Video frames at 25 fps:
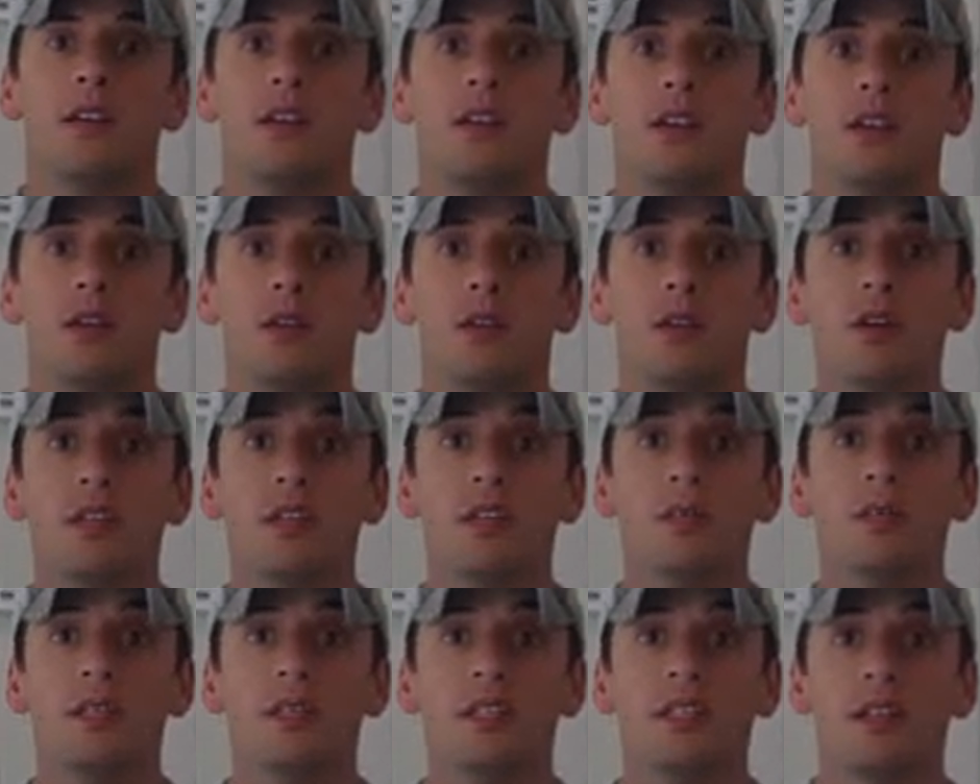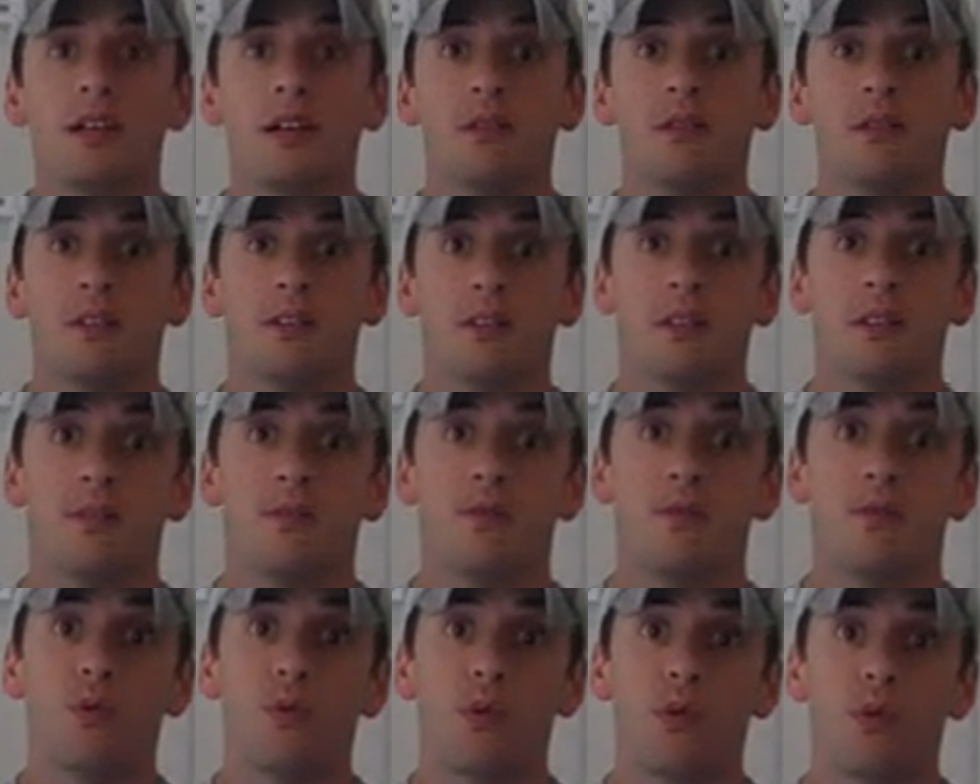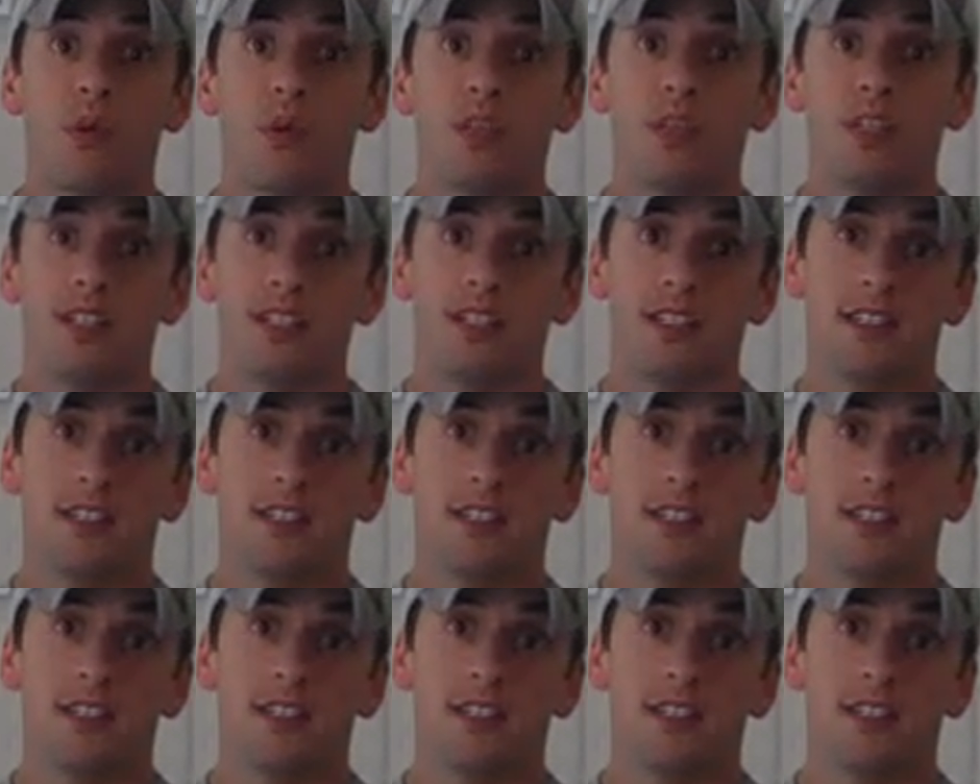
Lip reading: It all comes down to the 4